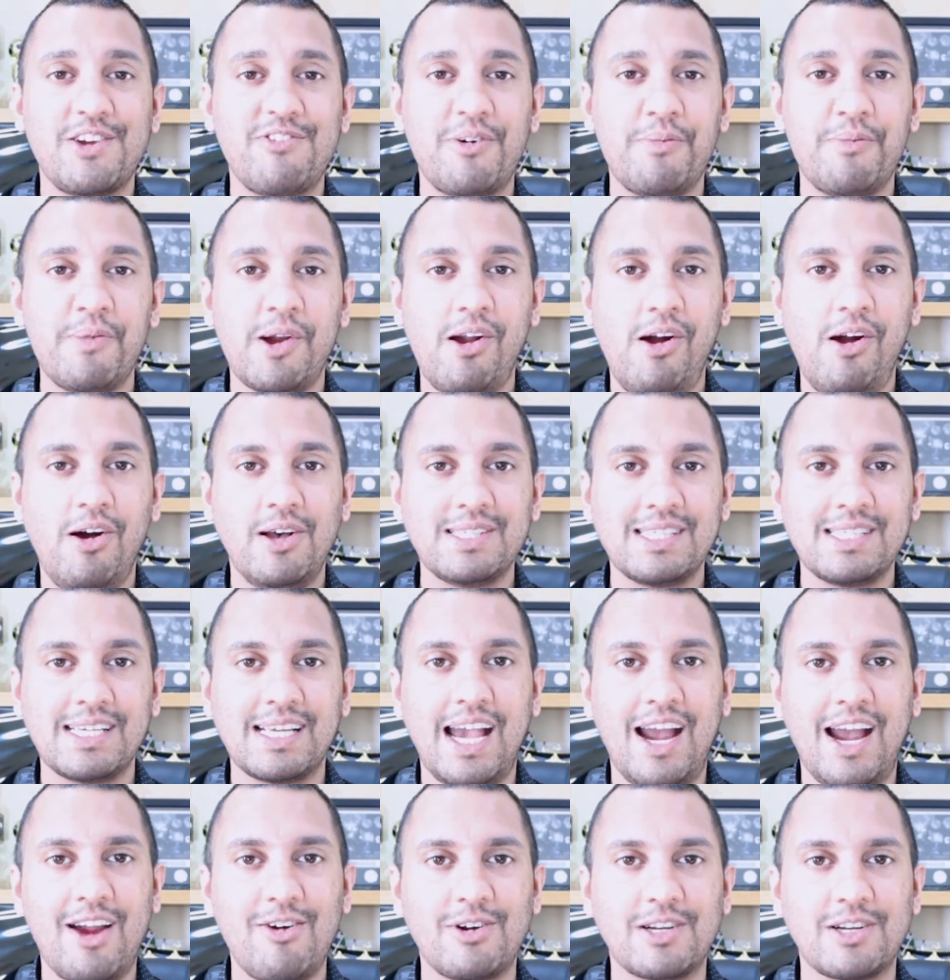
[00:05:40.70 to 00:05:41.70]
from a cast and
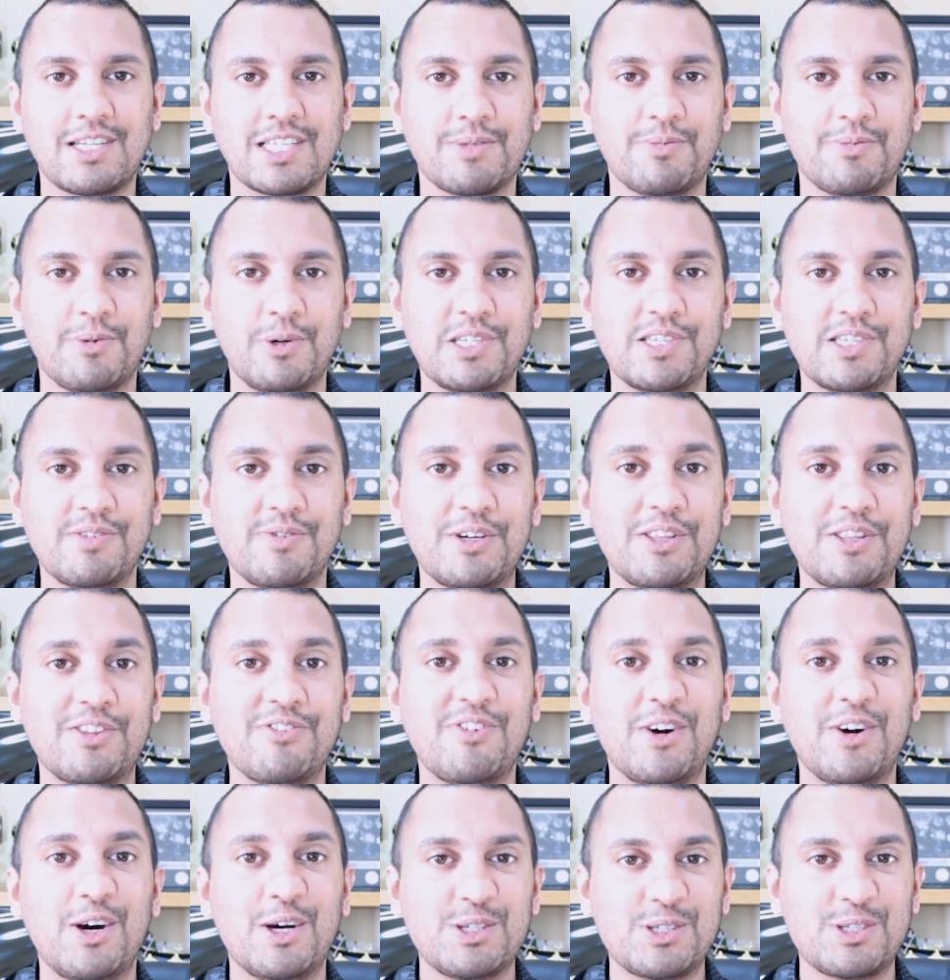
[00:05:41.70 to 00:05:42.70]
characters point of view, the
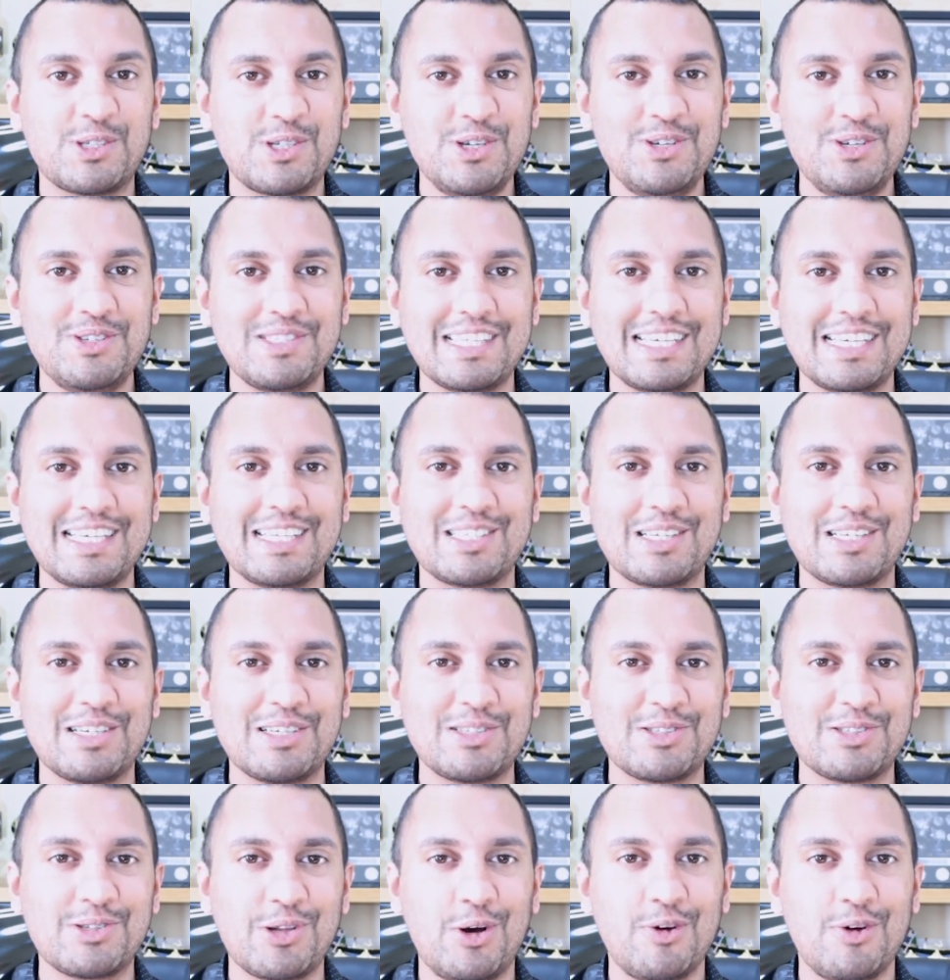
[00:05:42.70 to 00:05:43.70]
first 2
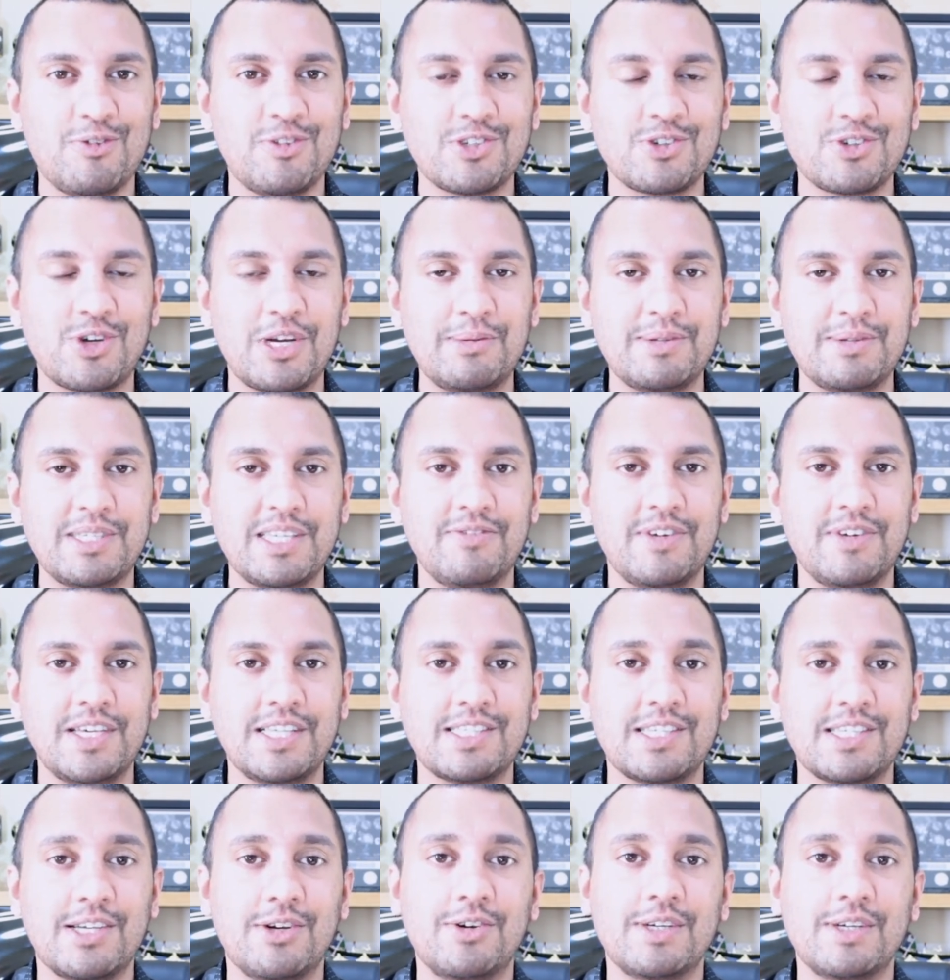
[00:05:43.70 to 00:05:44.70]
seasons of the Scream TV
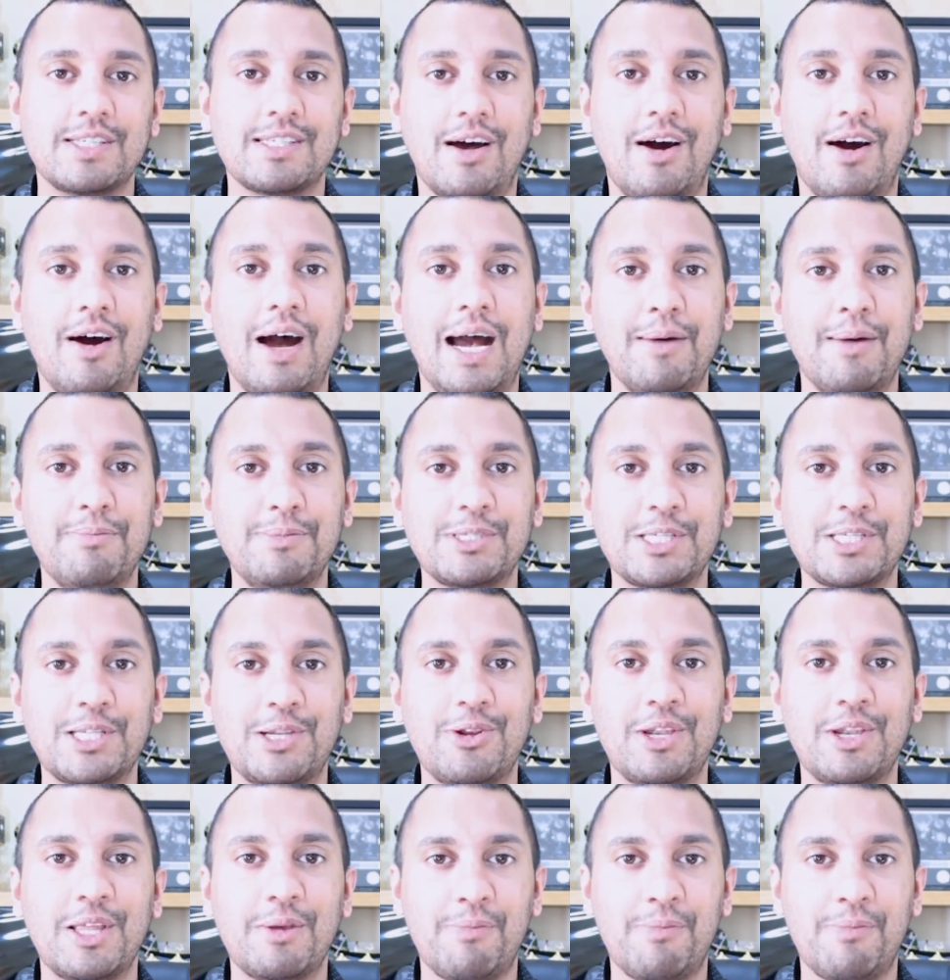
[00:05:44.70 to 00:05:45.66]
series are absolutely